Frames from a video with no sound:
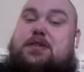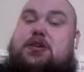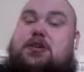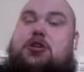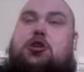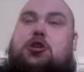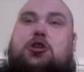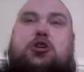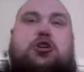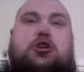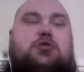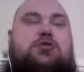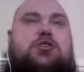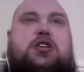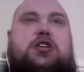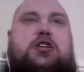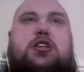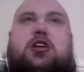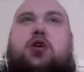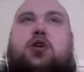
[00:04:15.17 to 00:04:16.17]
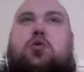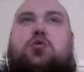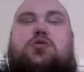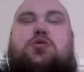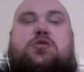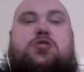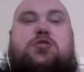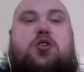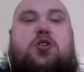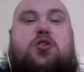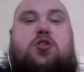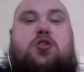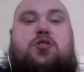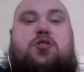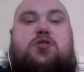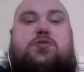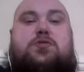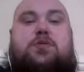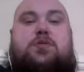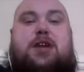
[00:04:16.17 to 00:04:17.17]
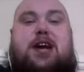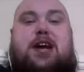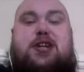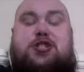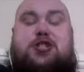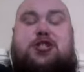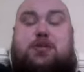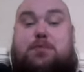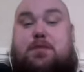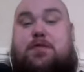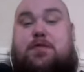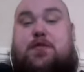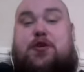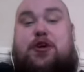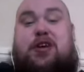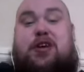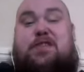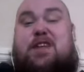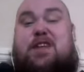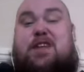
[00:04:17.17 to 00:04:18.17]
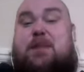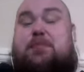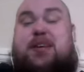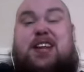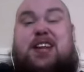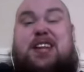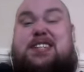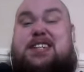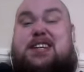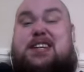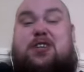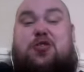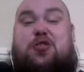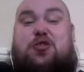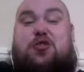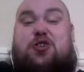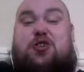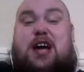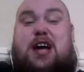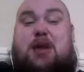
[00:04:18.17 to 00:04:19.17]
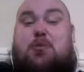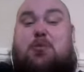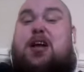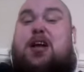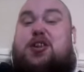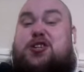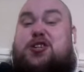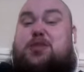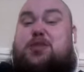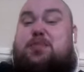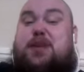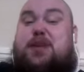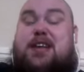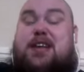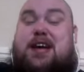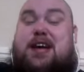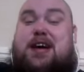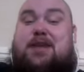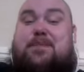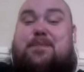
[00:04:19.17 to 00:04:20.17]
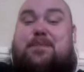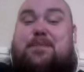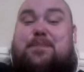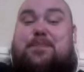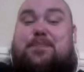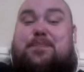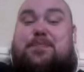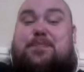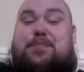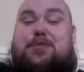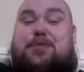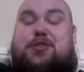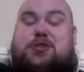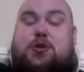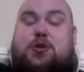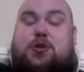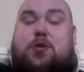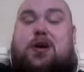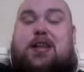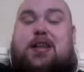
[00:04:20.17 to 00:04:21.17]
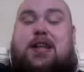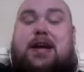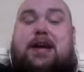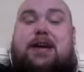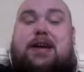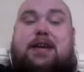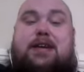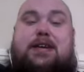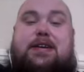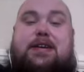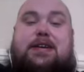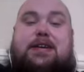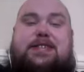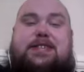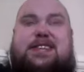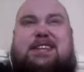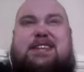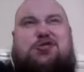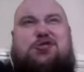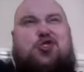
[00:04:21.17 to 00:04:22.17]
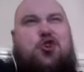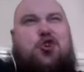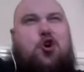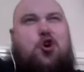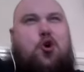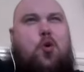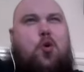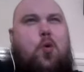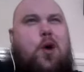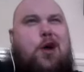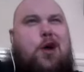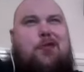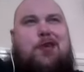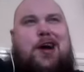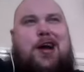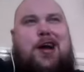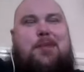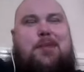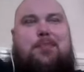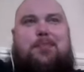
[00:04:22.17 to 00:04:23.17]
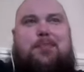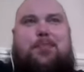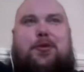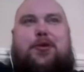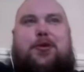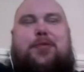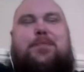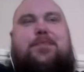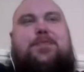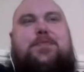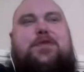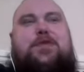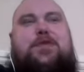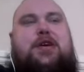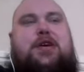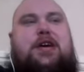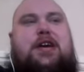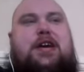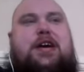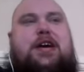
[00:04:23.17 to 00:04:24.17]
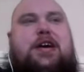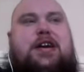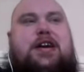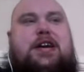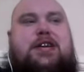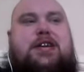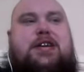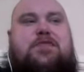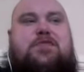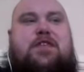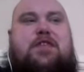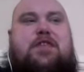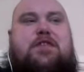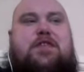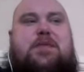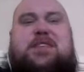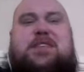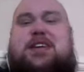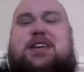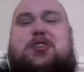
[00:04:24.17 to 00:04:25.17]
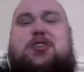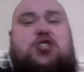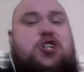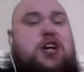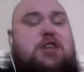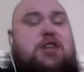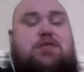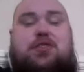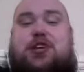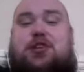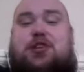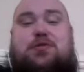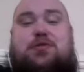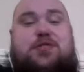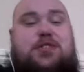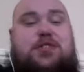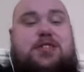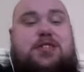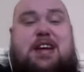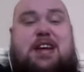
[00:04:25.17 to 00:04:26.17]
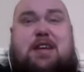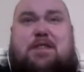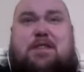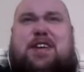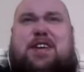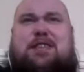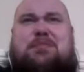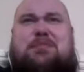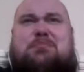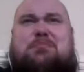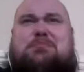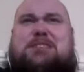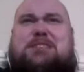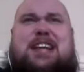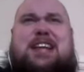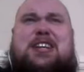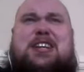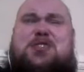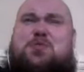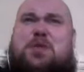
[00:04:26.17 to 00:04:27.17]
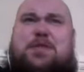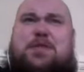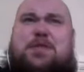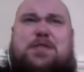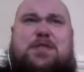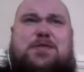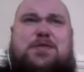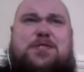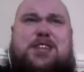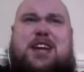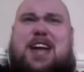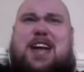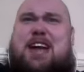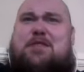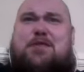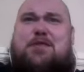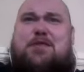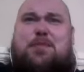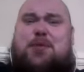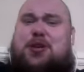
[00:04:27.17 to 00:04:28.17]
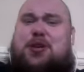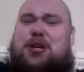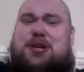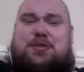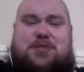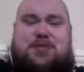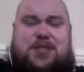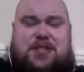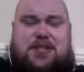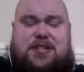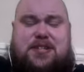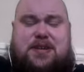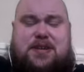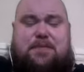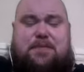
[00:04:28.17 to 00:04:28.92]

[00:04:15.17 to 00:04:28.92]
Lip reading: Used in loads of songs. I actually prefer, if I'm playing a D chord, I will actually play that because I quite like. Sounds not quite right, but it's very famous. Ed Sheeran uses it. I think Taylor Swift using it. Everybody uses it,